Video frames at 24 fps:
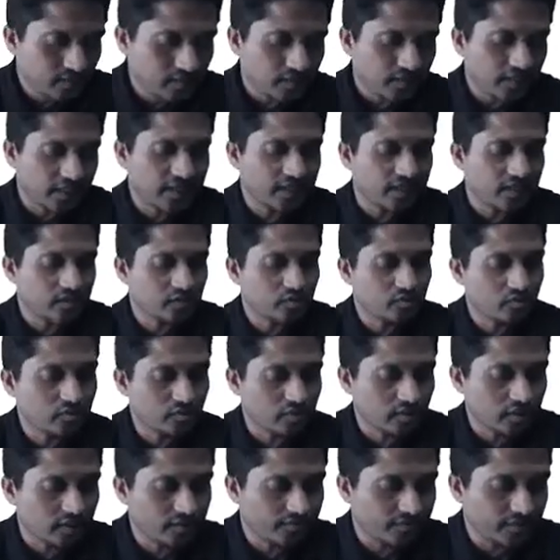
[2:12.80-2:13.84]
Right.
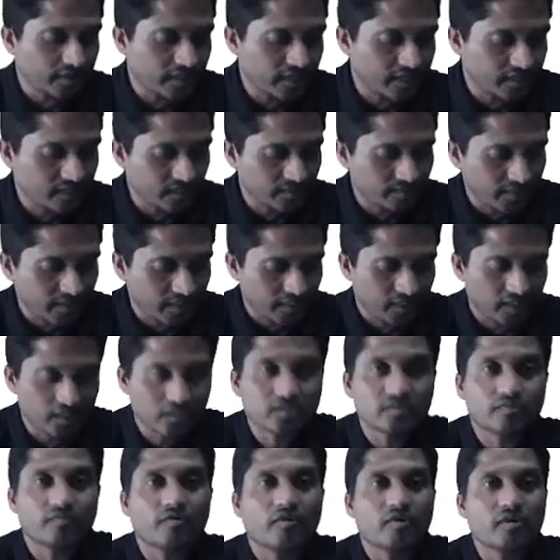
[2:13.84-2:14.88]
So if A is a
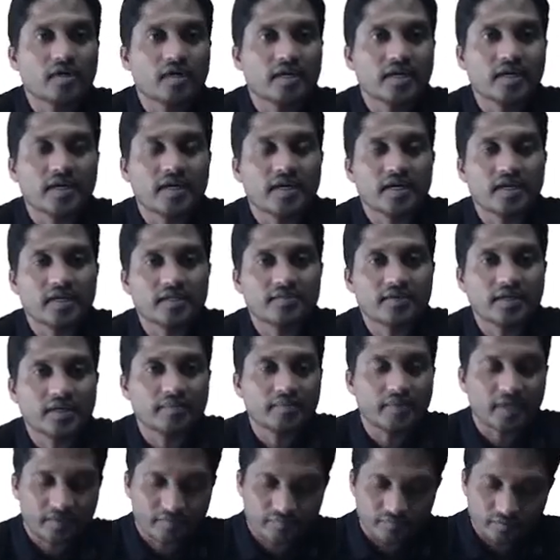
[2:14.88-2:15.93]
matrix of order 3
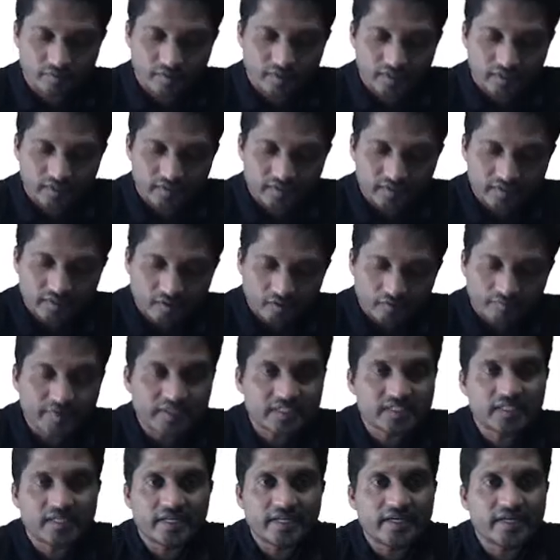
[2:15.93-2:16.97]
by 4,
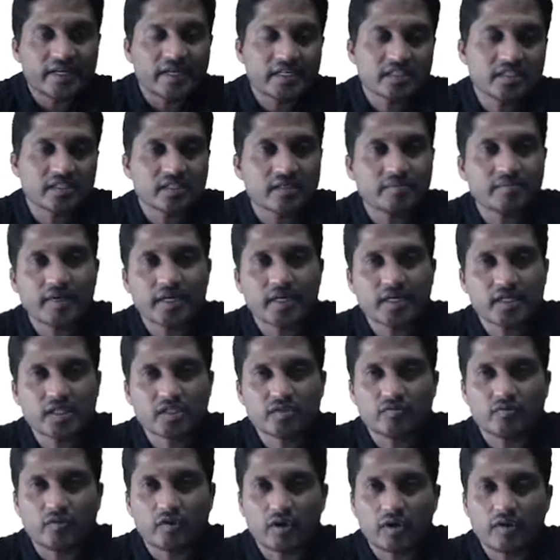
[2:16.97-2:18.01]
obviously A dash is a
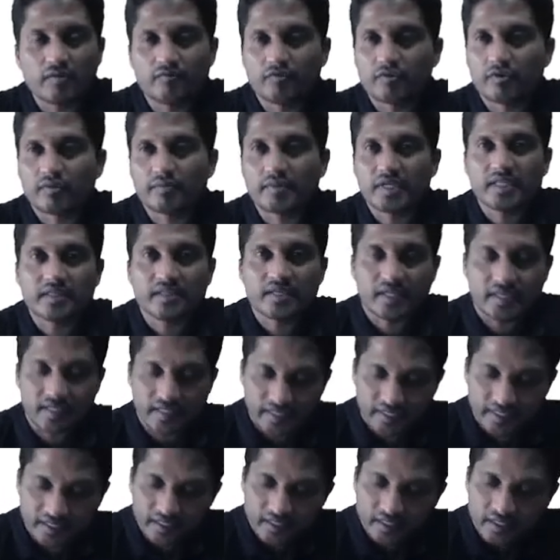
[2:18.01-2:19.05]
matrix of order 4 by 3,
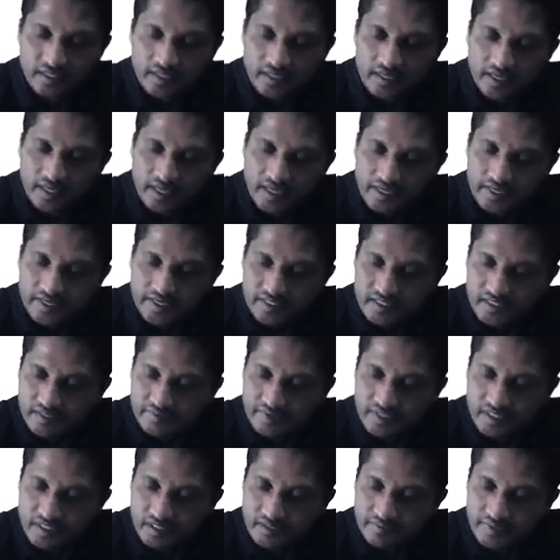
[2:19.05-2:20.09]
right? And it is
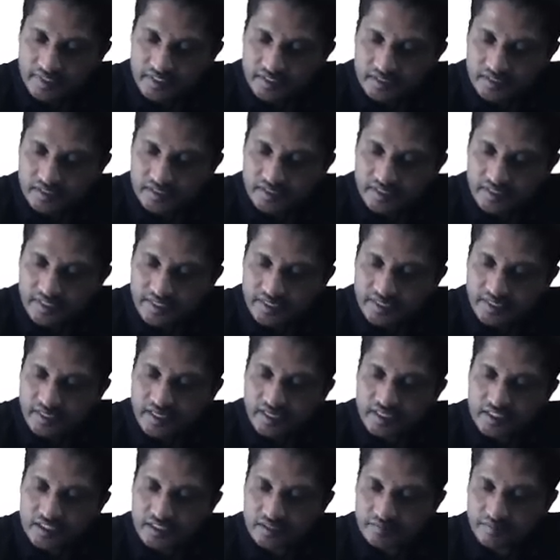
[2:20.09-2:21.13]
given in the question that A
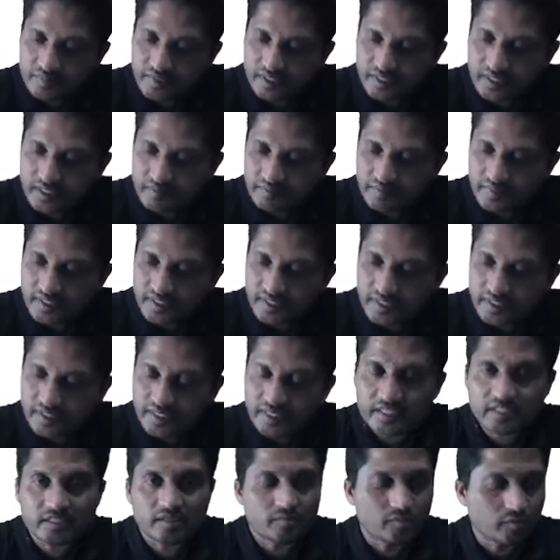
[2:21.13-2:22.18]
dash B and B A
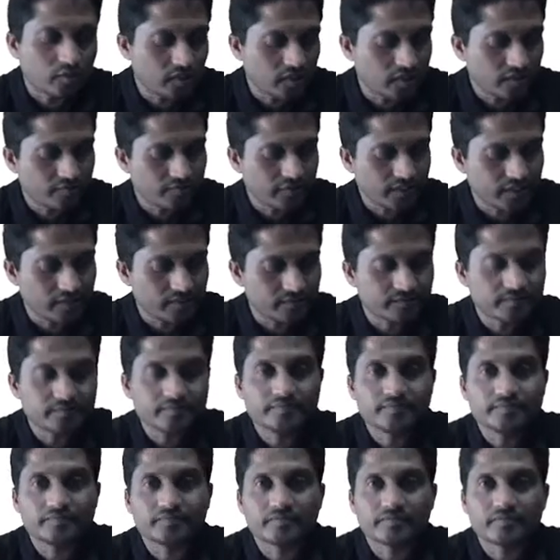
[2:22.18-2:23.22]
dash are both defined.
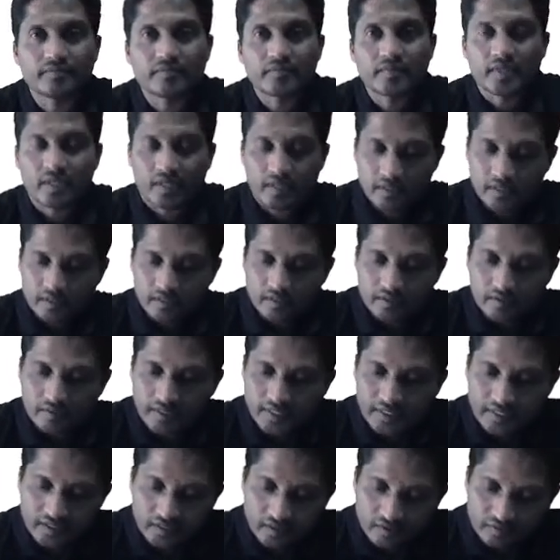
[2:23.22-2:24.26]

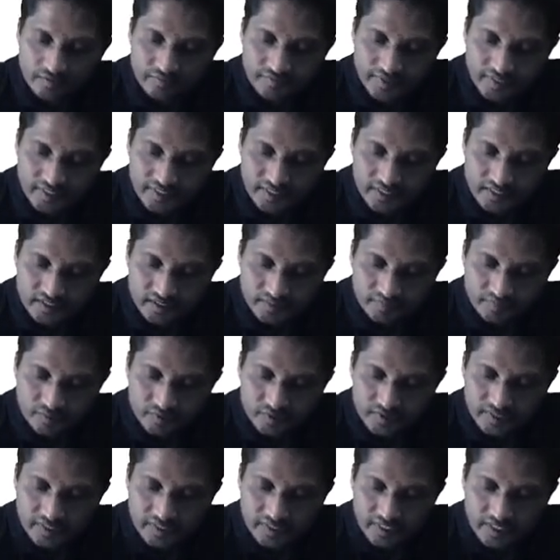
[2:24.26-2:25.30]
Alright, now if I take
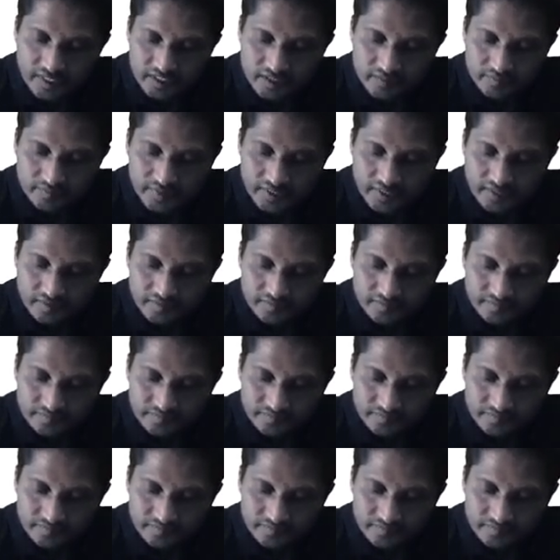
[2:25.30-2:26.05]
suppose A dash B,